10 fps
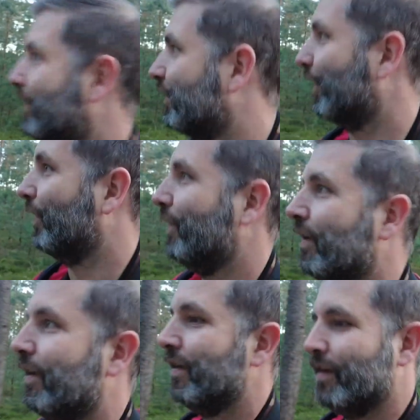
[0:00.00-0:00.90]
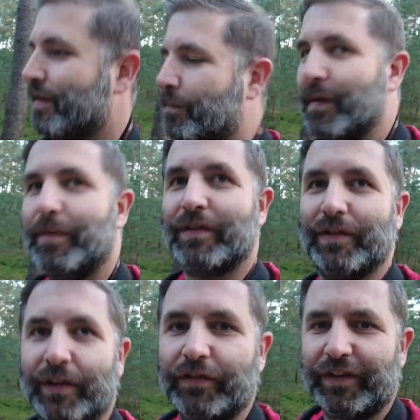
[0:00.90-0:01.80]
So maybe it's
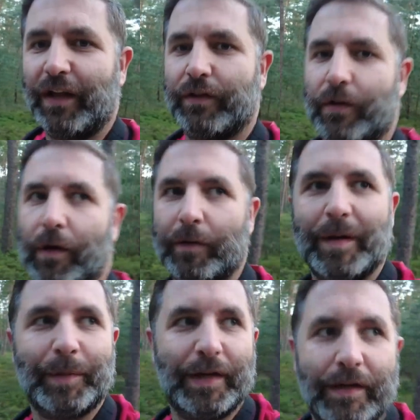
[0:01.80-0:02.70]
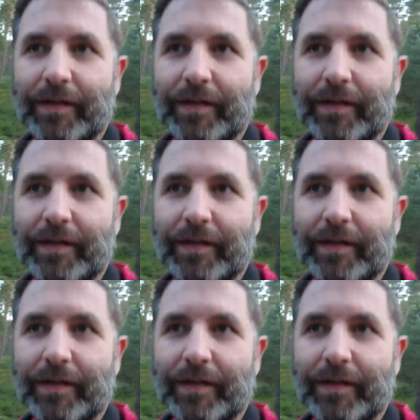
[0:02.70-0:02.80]
a stealth color. Maybe